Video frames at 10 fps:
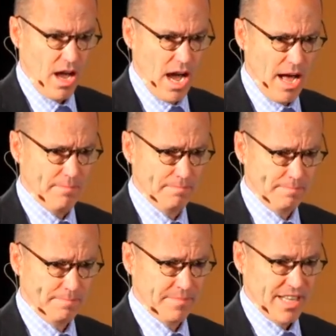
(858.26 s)
And
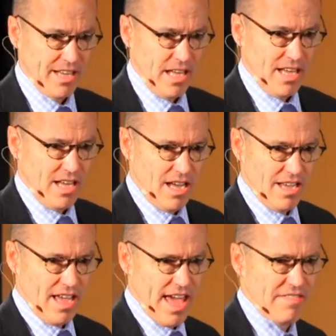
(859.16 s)

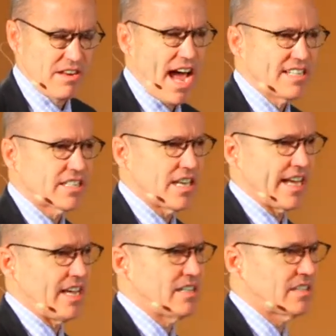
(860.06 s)
the nice
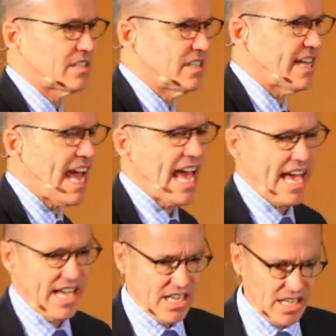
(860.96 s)
thing is,
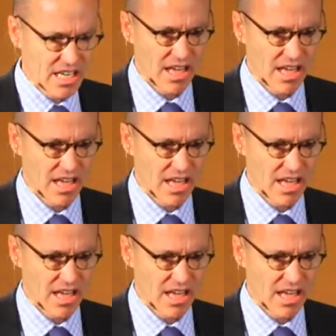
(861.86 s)
today,